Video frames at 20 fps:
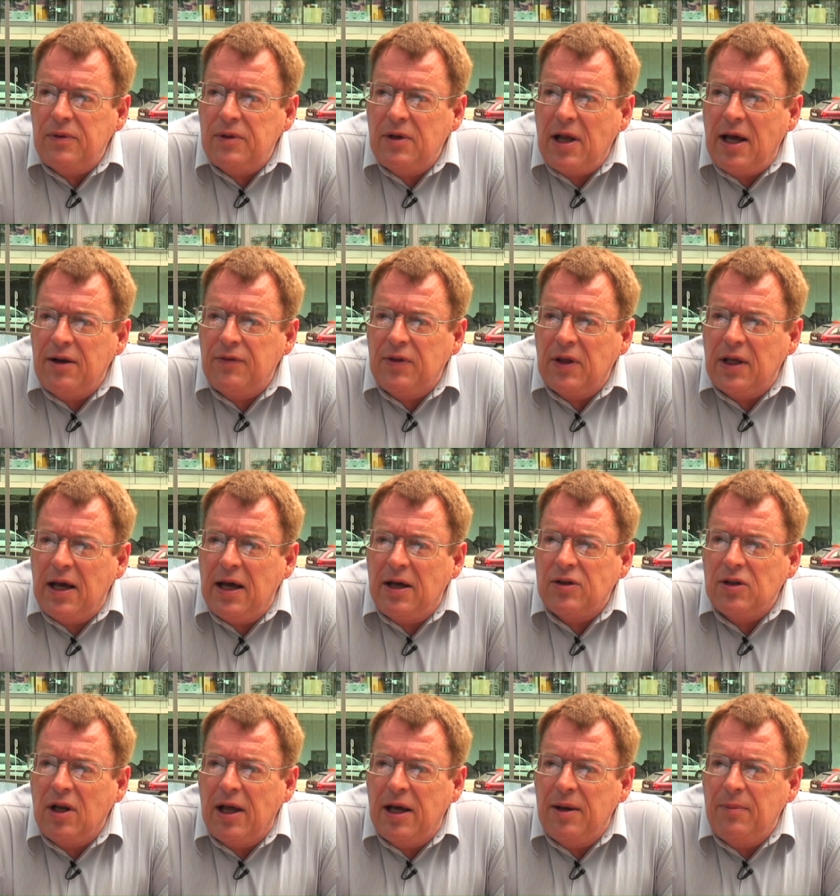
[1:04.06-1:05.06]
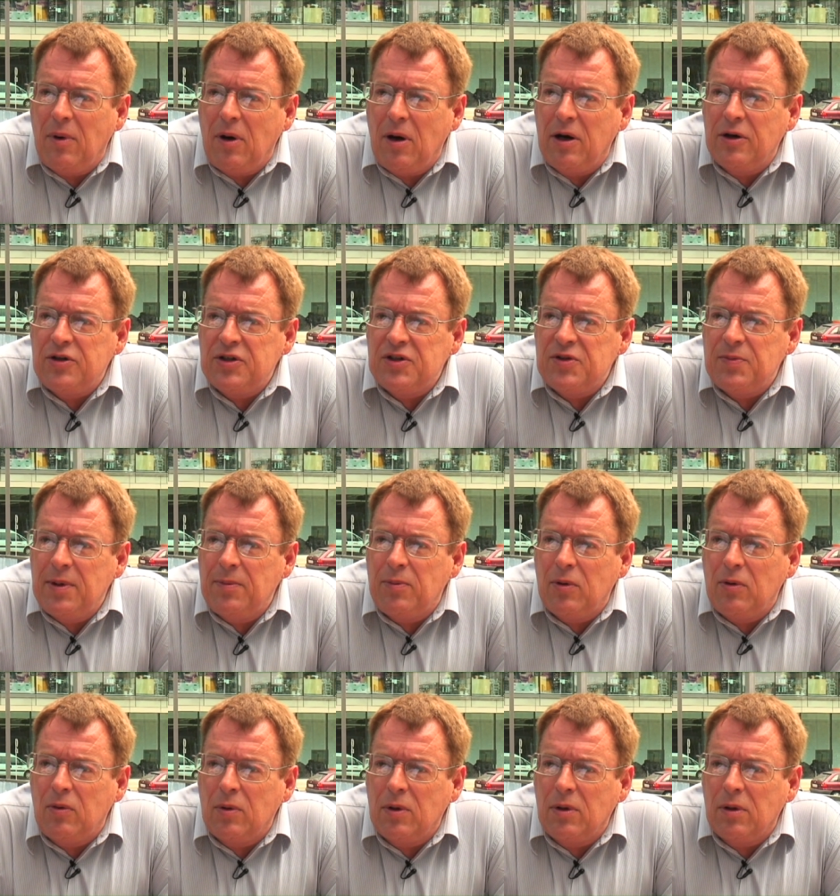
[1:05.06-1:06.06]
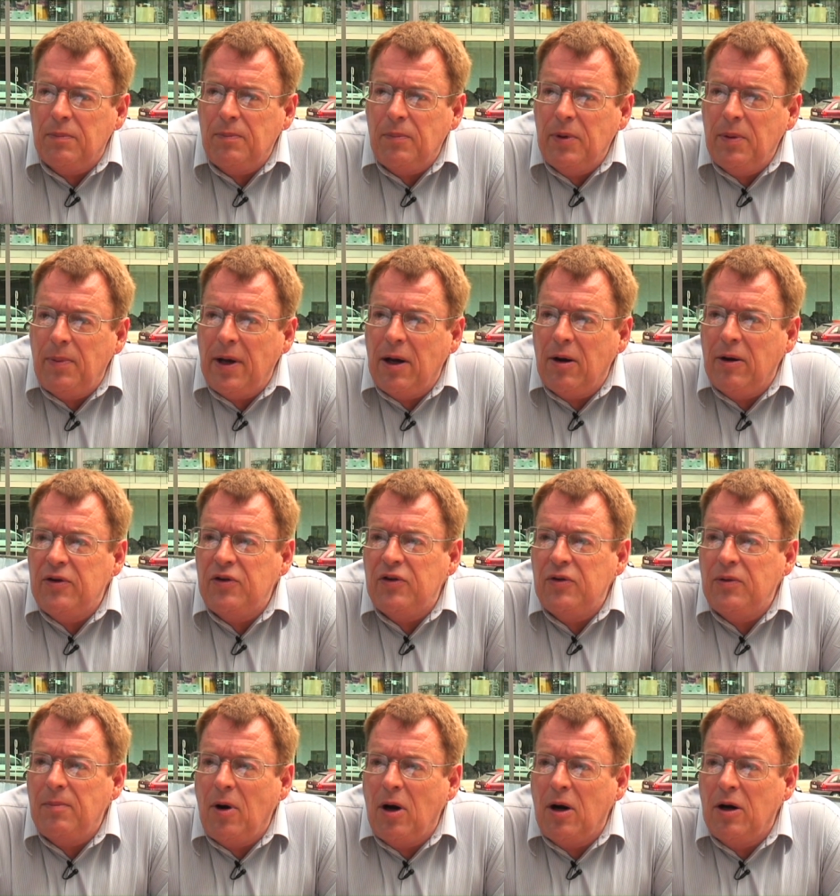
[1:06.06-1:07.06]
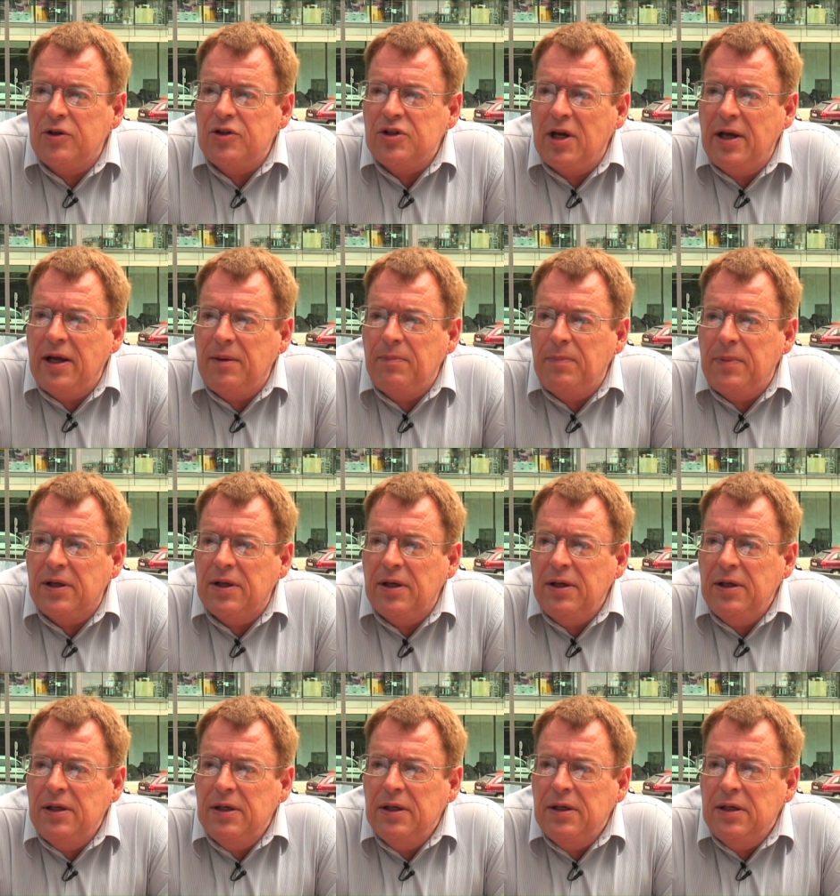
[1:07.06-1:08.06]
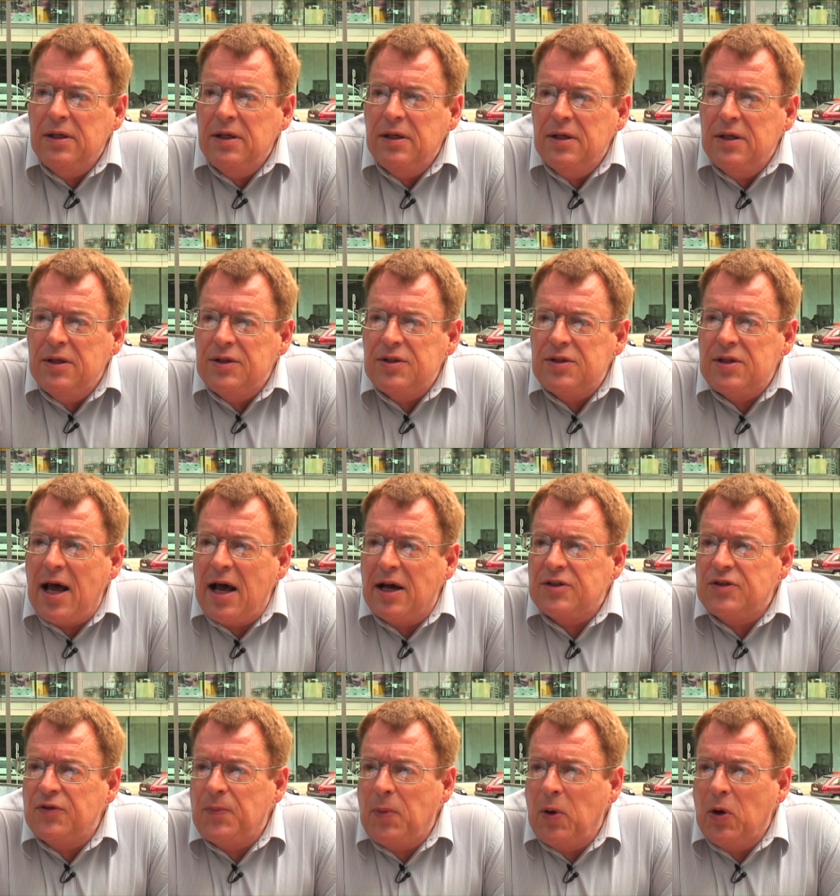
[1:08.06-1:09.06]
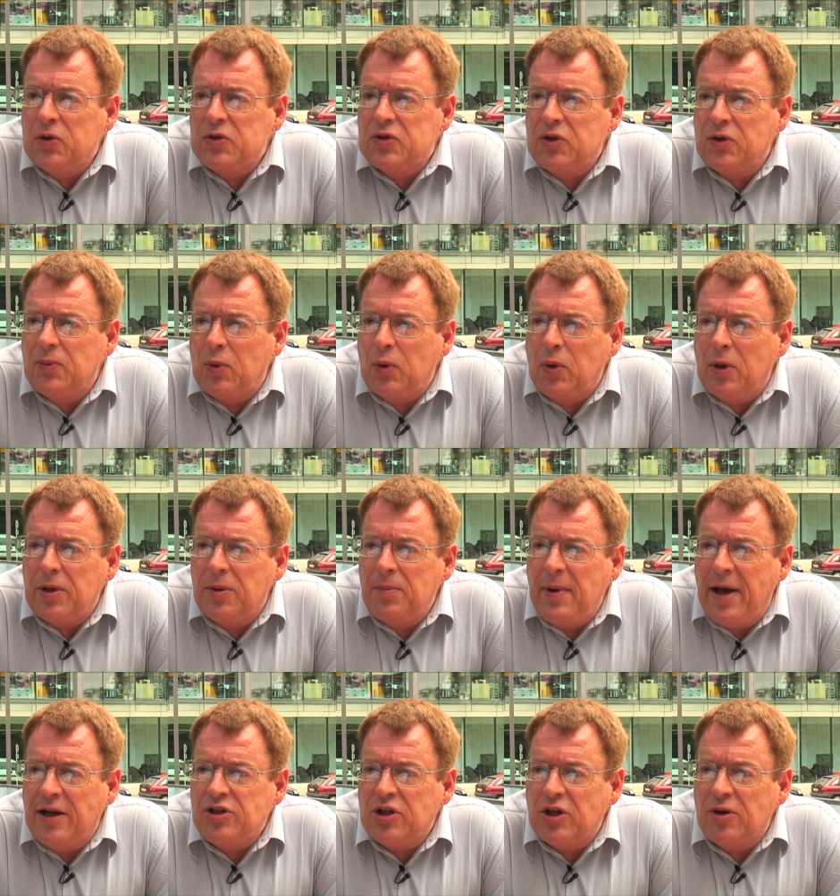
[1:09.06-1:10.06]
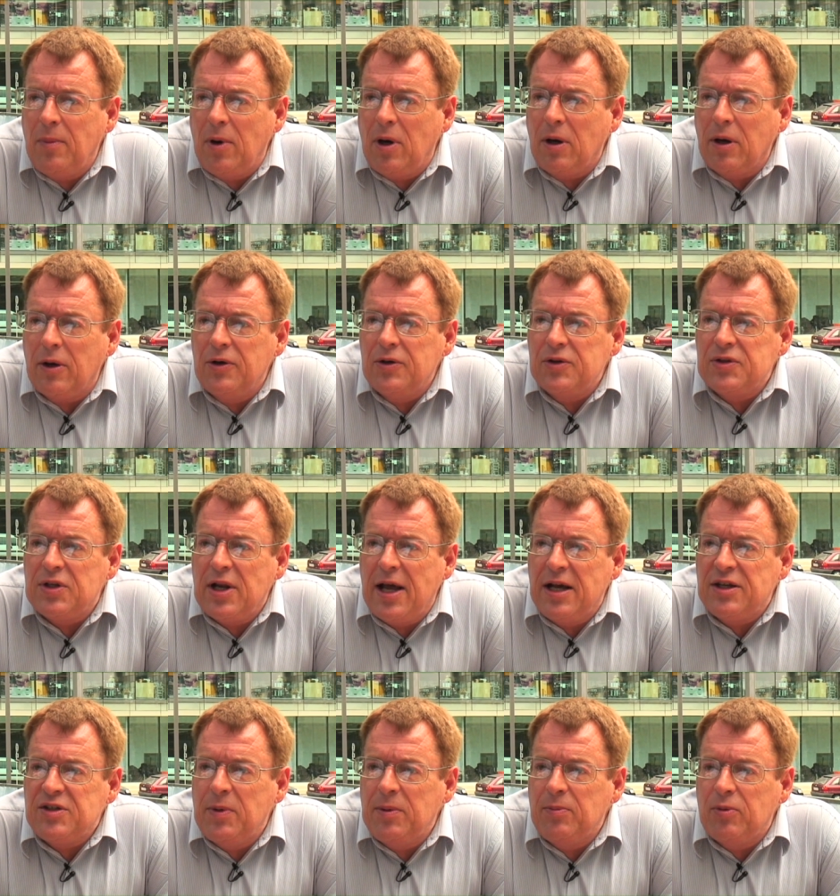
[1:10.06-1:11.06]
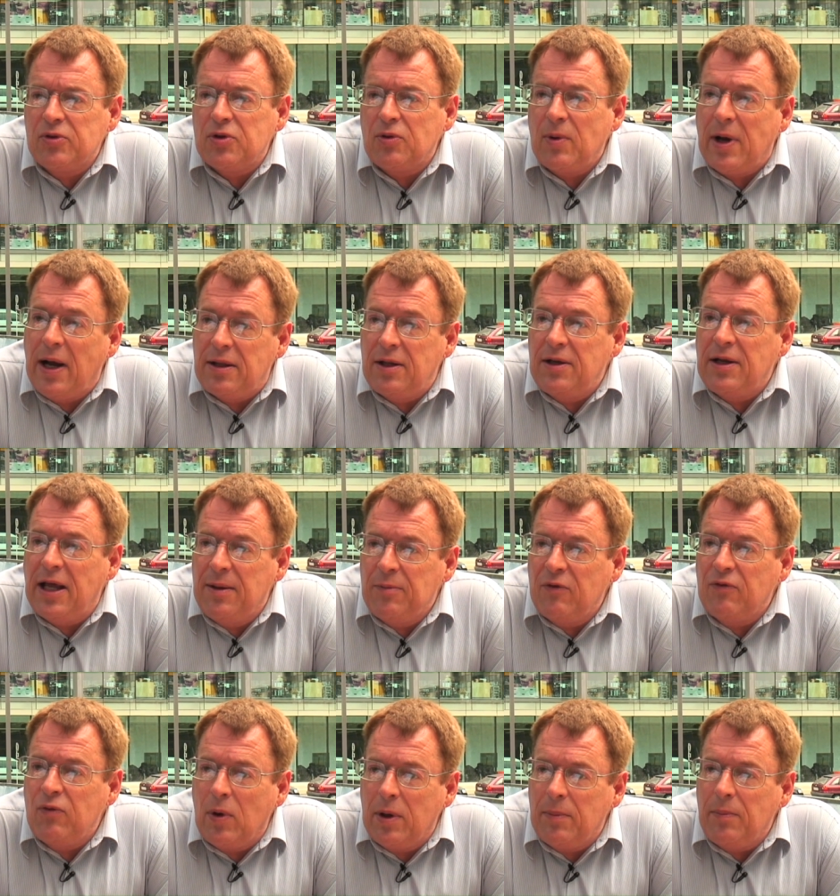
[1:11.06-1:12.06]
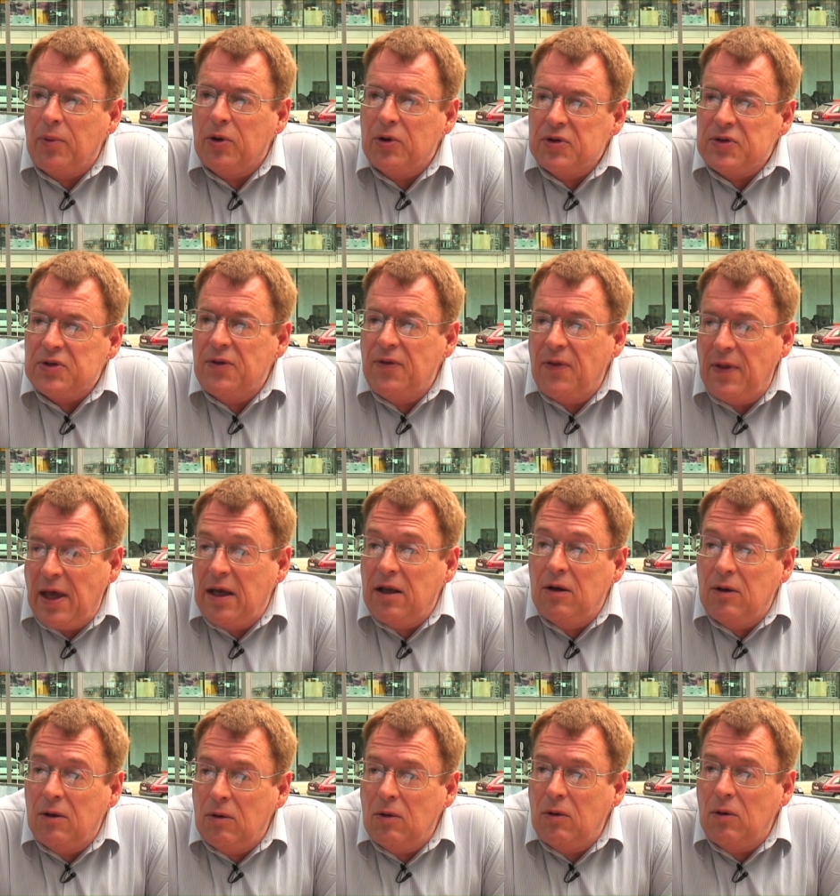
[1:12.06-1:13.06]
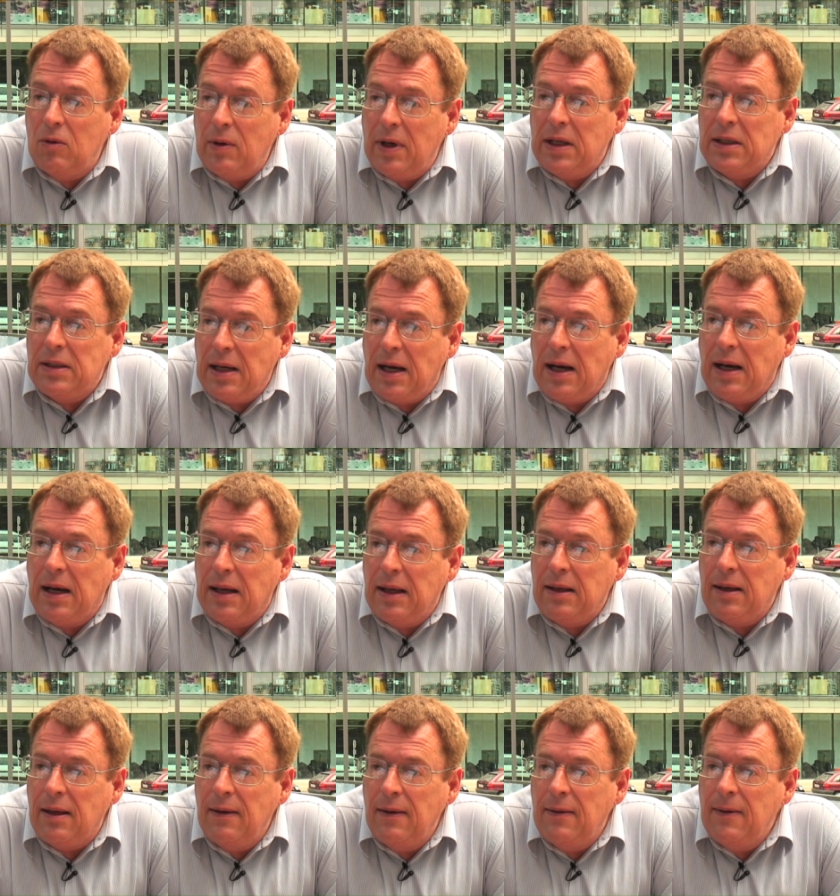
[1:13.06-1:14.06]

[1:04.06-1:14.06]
night of the candlelight march, as people were preparing to march, I had big stacks of poster board and magic markers and asked people to write the name of one person they knew who had died.